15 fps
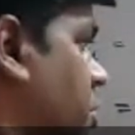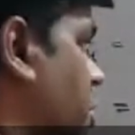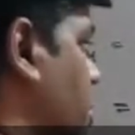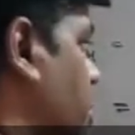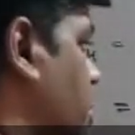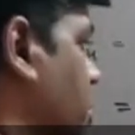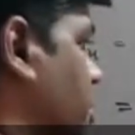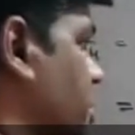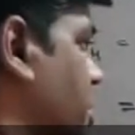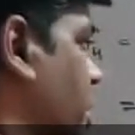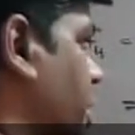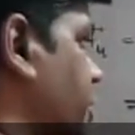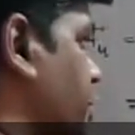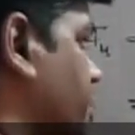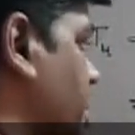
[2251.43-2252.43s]
Or
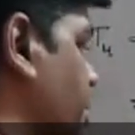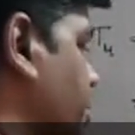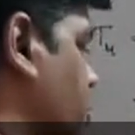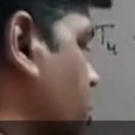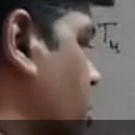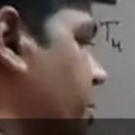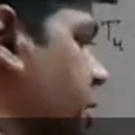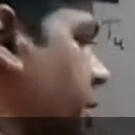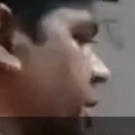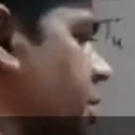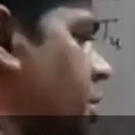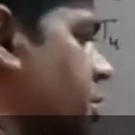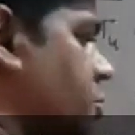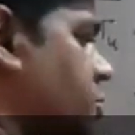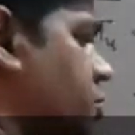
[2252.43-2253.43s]
I took m common, right?
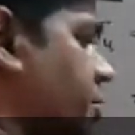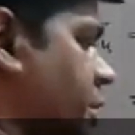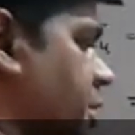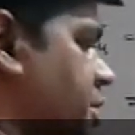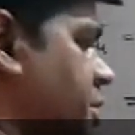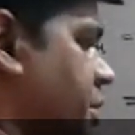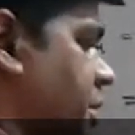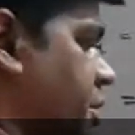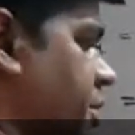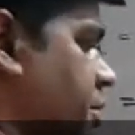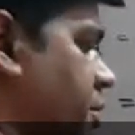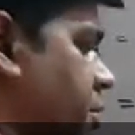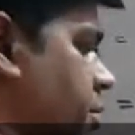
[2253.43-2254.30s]
So minus g.